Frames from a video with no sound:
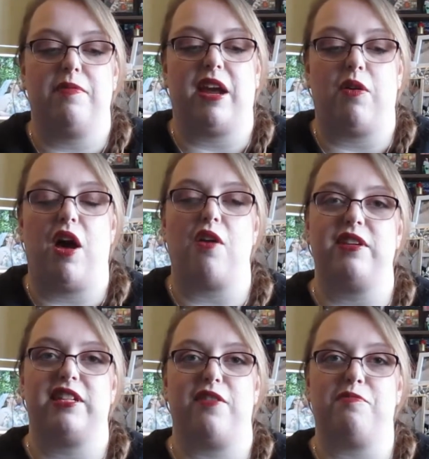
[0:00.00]
and I will
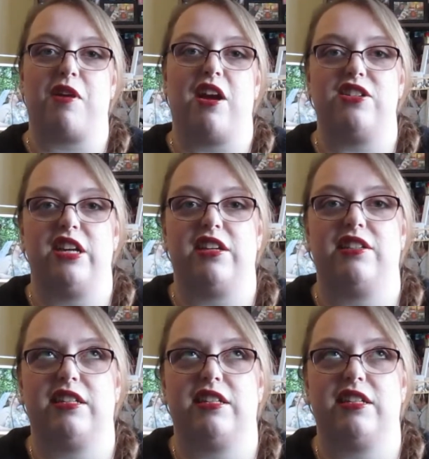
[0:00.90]
always have projects,